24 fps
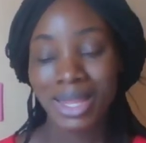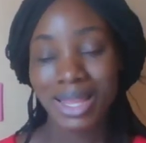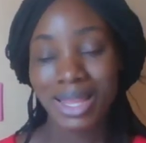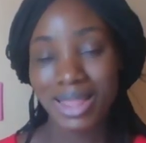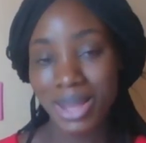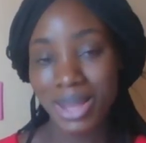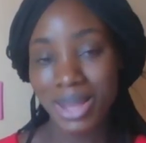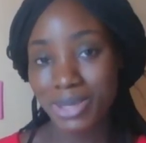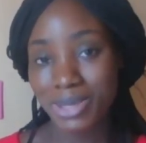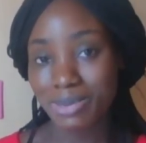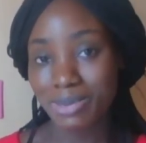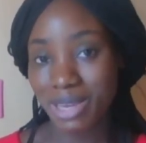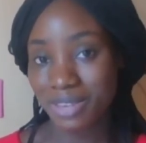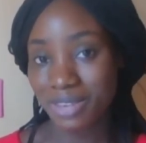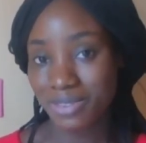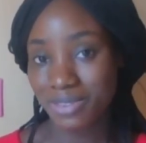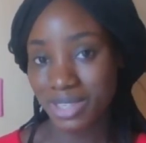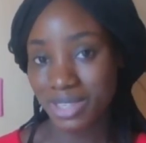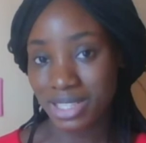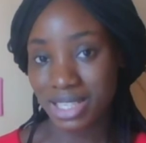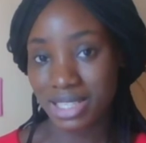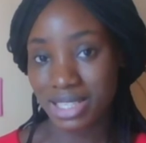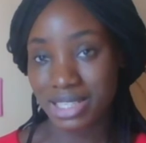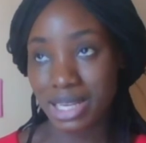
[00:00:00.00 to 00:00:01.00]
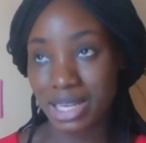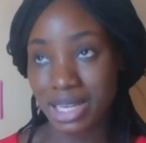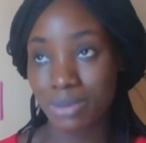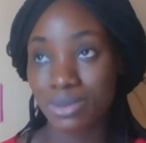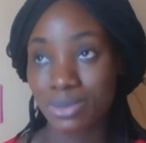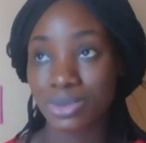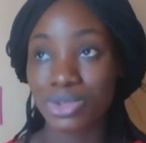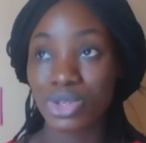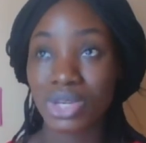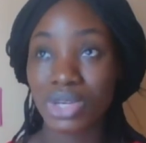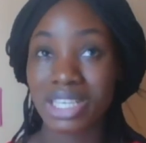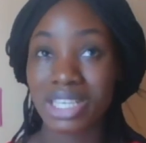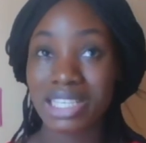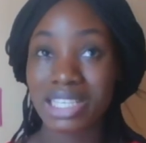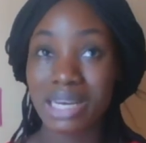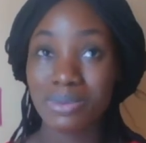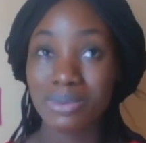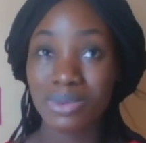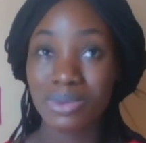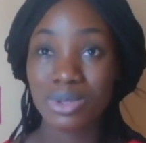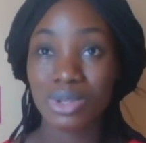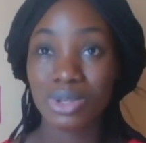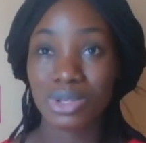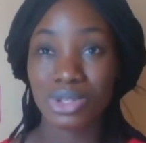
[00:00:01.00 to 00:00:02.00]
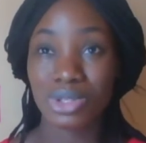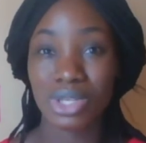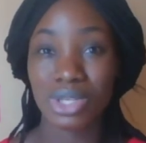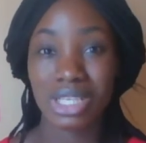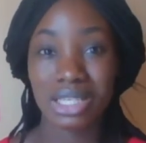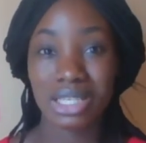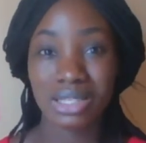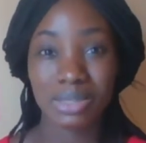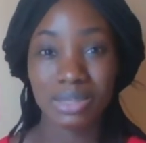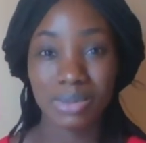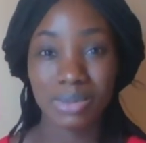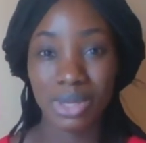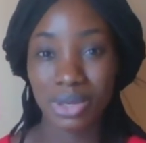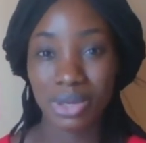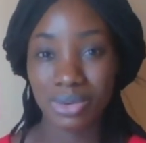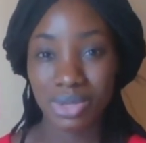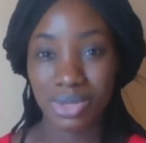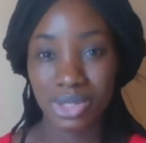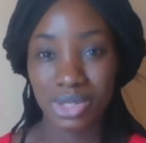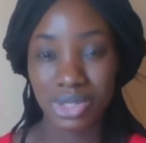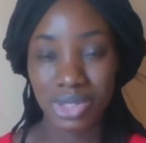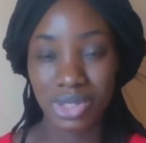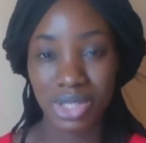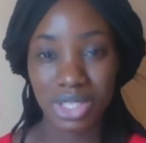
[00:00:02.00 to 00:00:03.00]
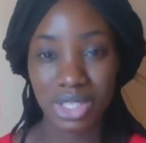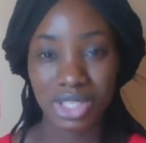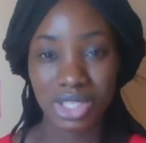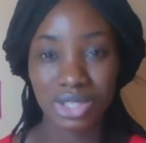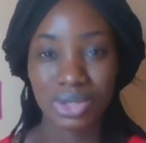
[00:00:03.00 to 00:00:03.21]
That was my first example. Your example does not need to be researched.